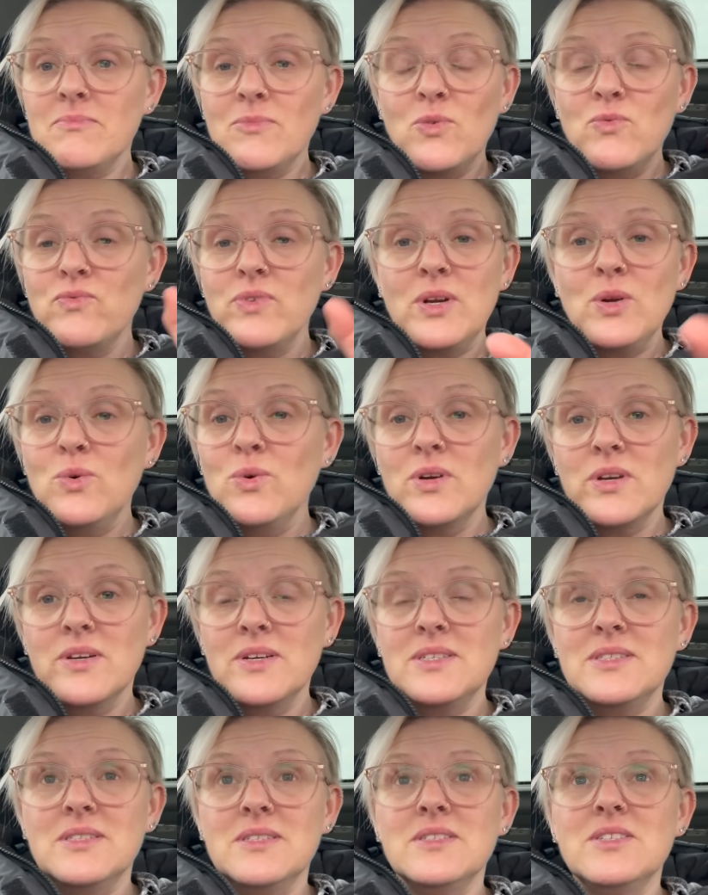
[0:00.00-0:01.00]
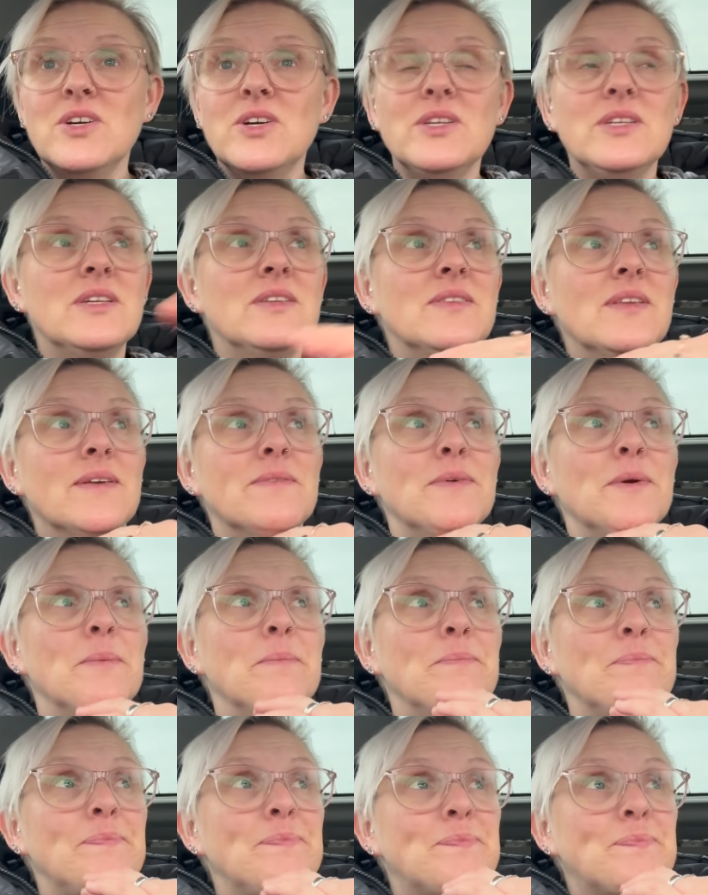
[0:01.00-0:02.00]
reorganising and tidying their
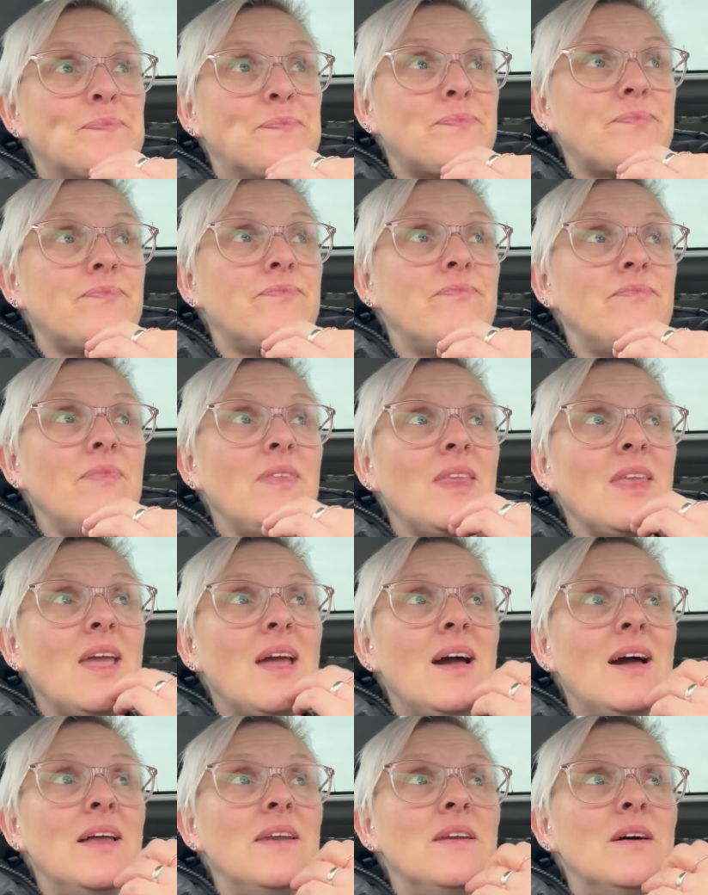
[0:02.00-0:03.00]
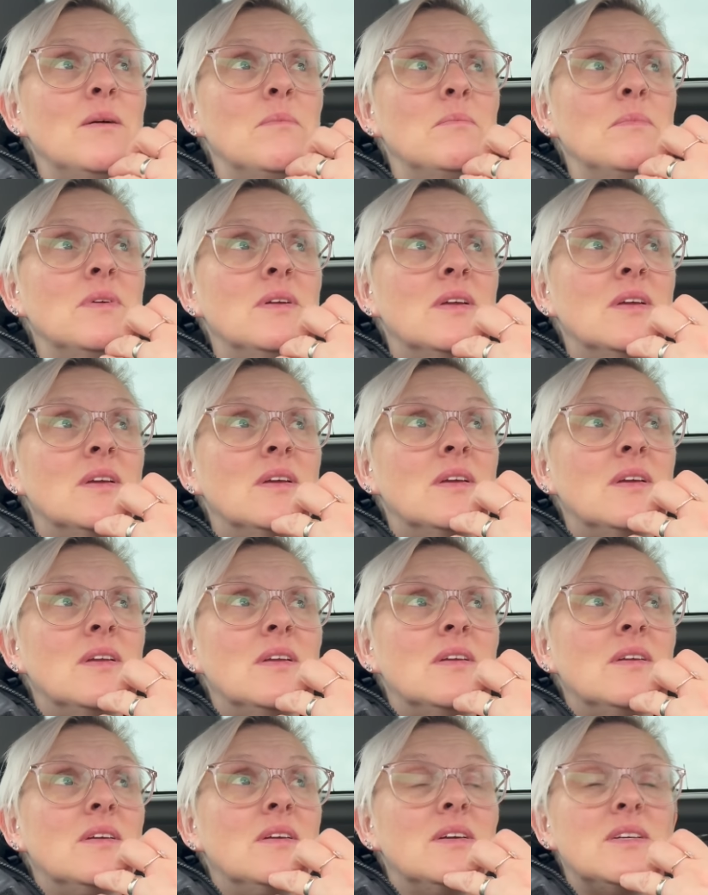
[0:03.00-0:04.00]
room. And
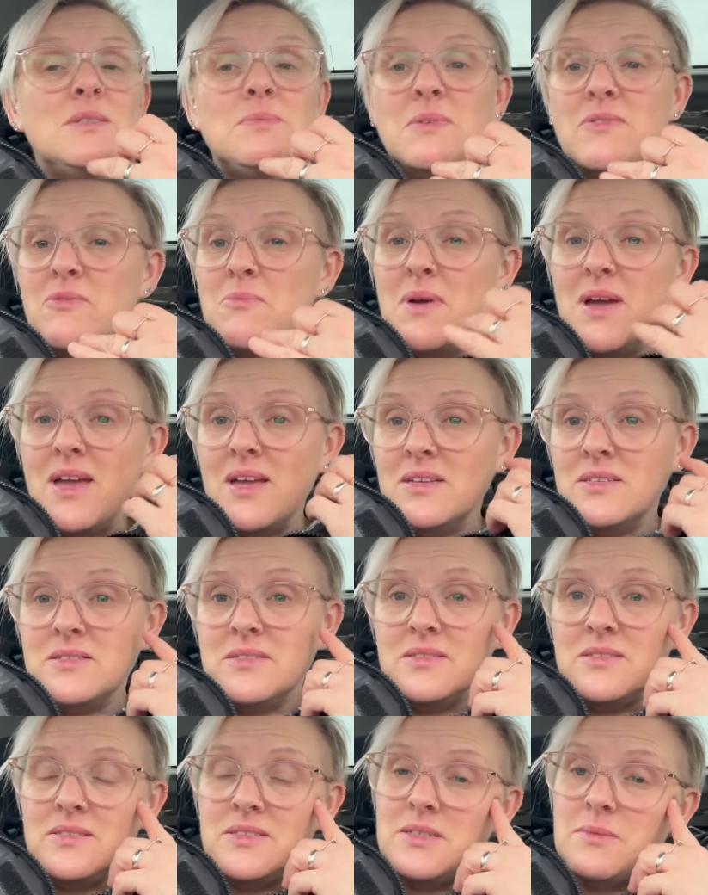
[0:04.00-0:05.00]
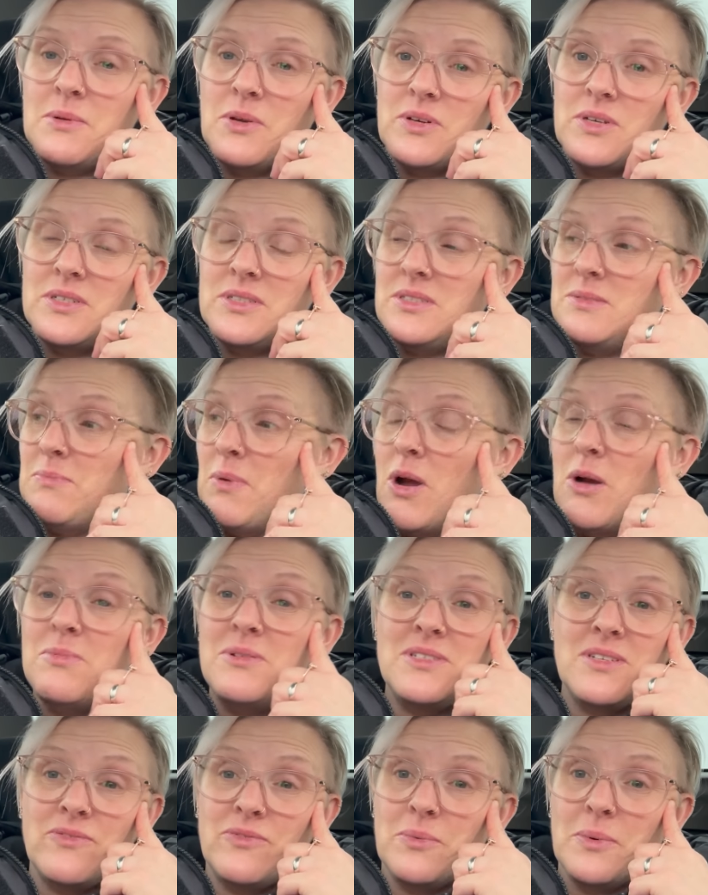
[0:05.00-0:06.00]
it's a bit of a mess, to be honest.
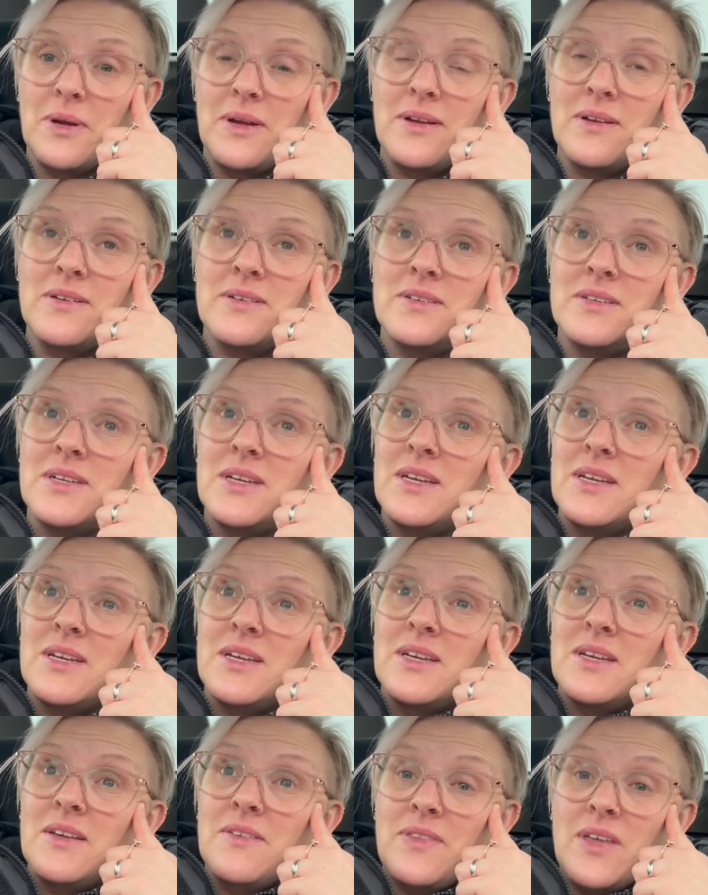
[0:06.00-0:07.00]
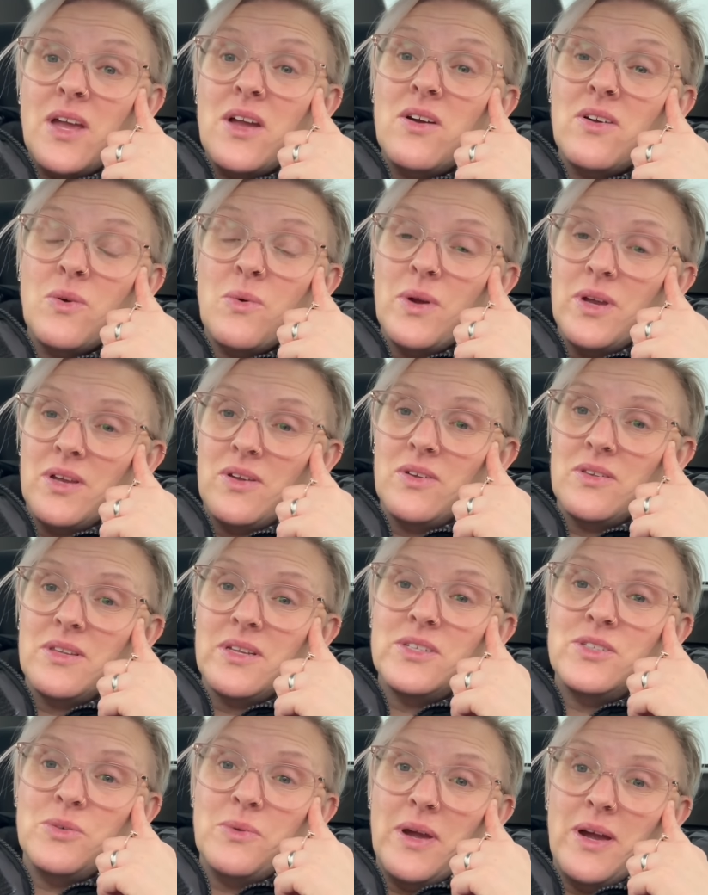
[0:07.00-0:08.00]
Barbie's everywhere. They are quite good.
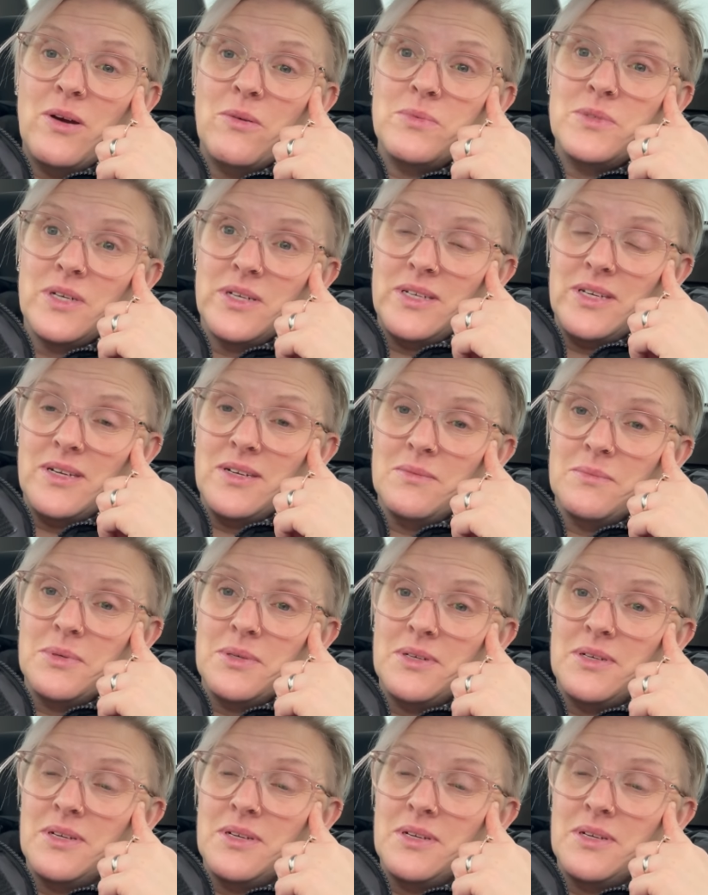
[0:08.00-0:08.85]
They do help tidy up.